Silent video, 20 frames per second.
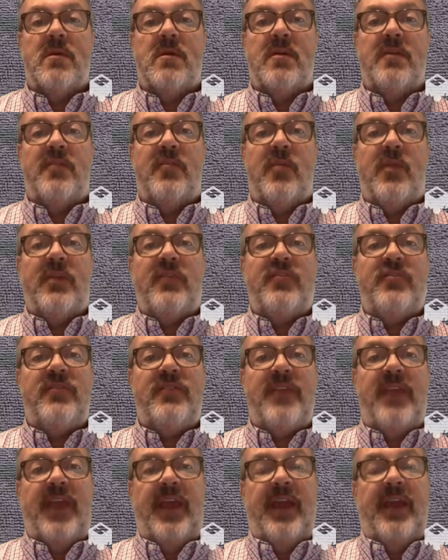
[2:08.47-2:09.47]
So why don't you
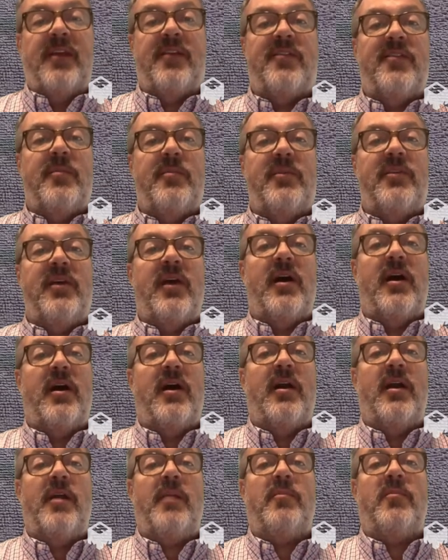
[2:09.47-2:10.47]
take some
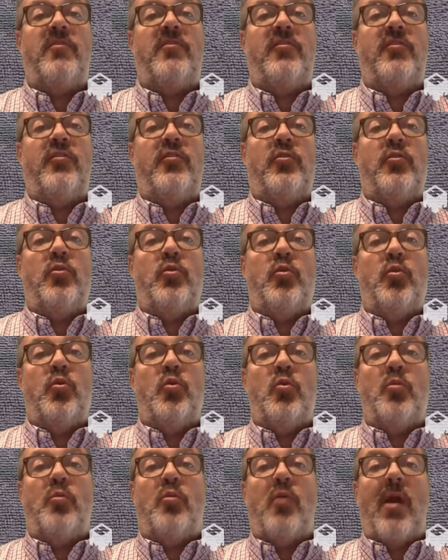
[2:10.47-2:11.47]
time
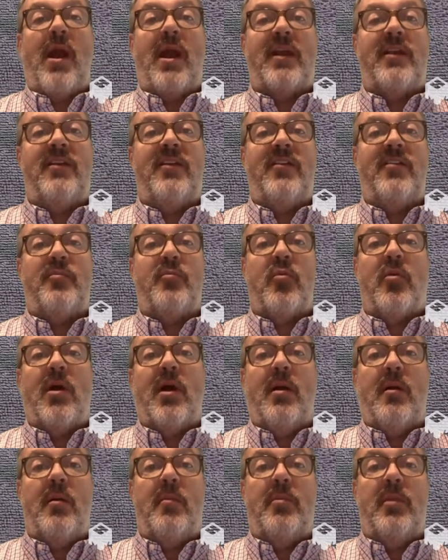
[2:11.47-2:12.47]
to practice
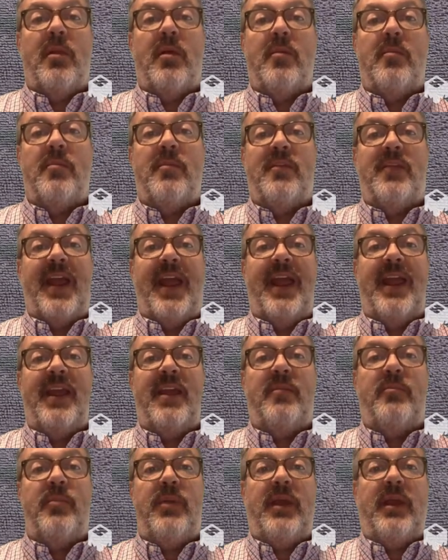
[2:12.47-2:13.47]
problems A
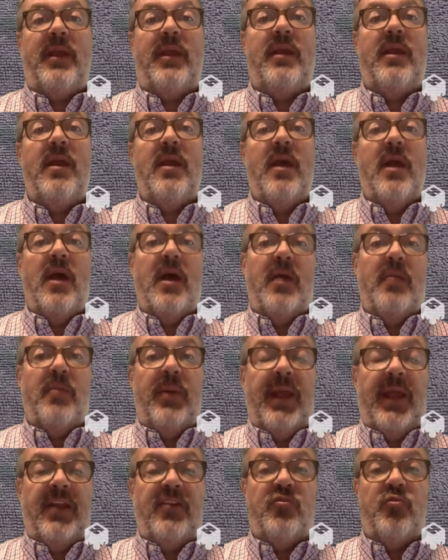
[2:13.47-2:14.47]
and B on
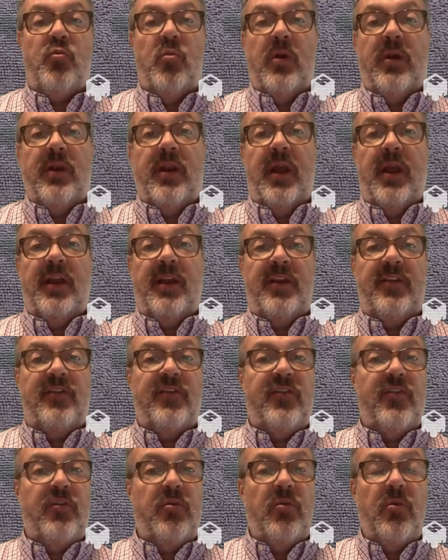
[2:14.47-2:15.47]
page
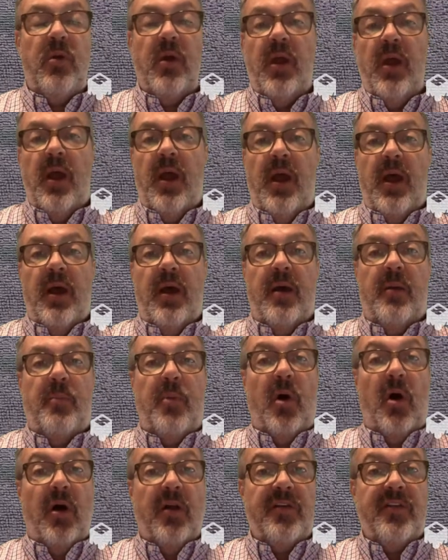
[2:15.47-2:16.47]
192.
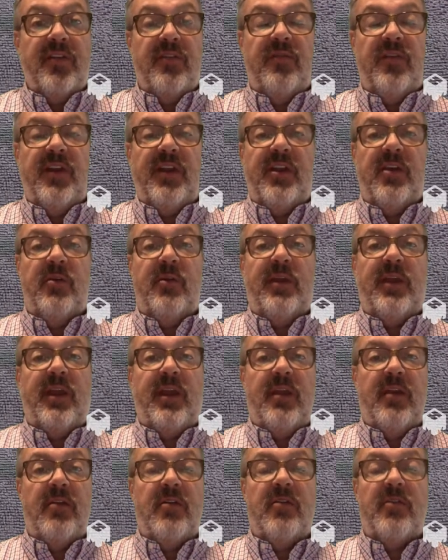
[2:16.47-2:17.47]
Pause the video
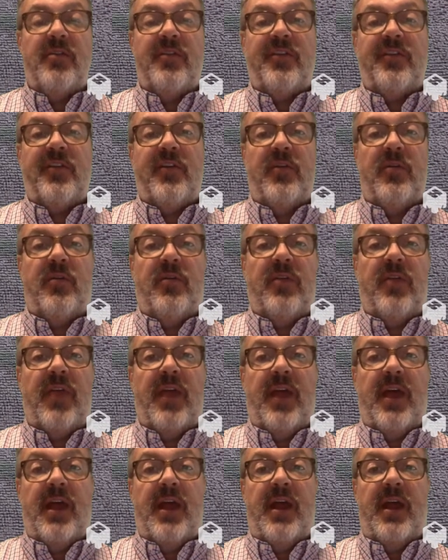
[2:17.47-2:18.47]
here so
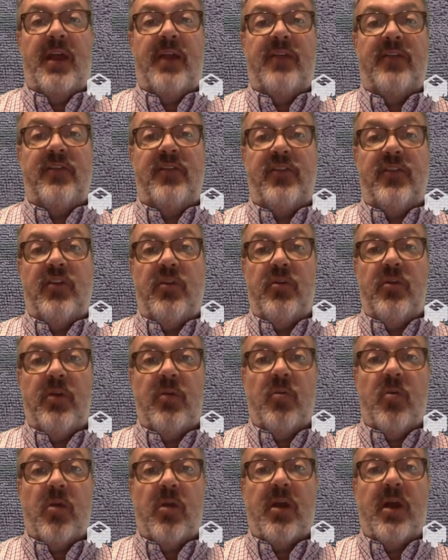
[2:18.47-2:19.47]
that you
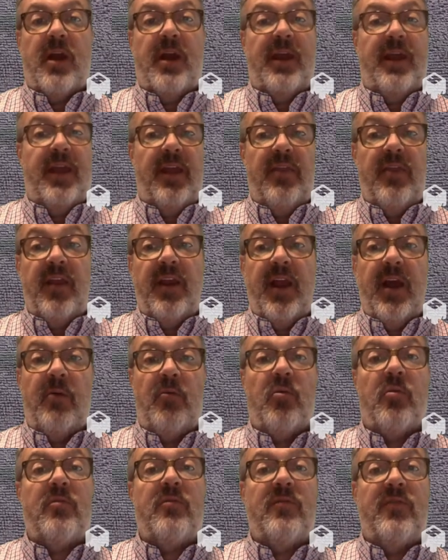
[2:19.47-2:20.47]
can work on it, and then I
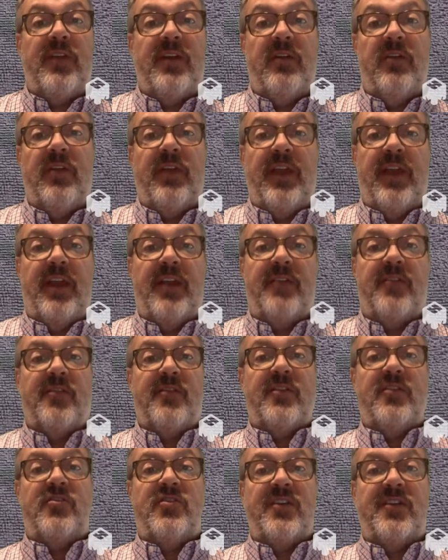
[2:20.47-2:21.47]
will reveal the
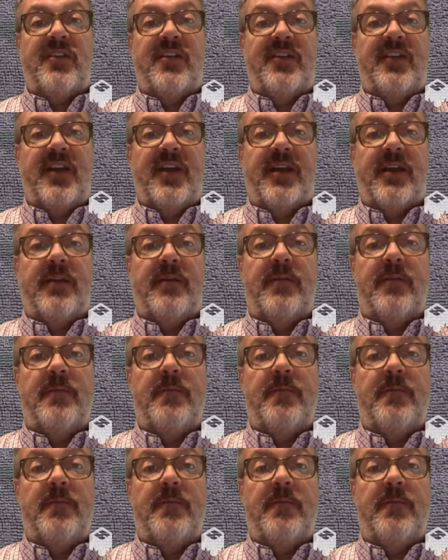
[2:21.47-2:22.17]
answers in just a second.